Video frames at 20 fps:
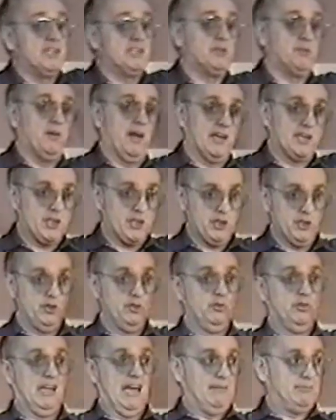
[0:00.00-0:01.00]
resurrection,
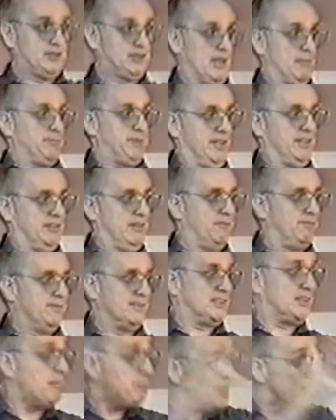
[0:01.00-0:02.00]
new life, something
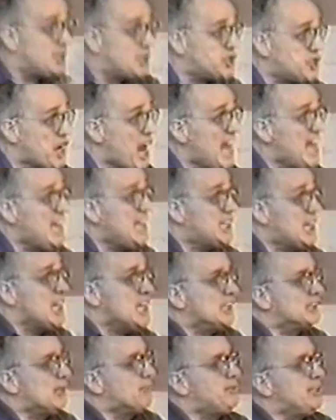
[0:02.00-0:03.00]
different, something changed,
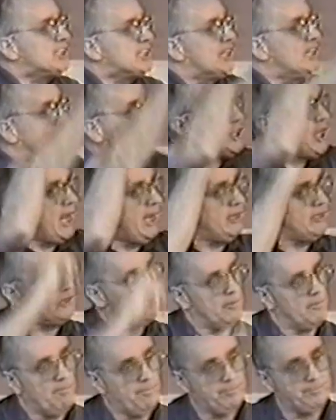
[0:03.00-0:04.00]
something's going to
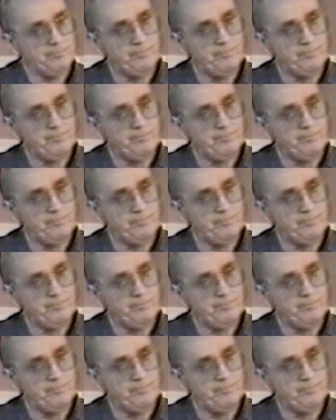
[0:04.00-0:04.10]
change you.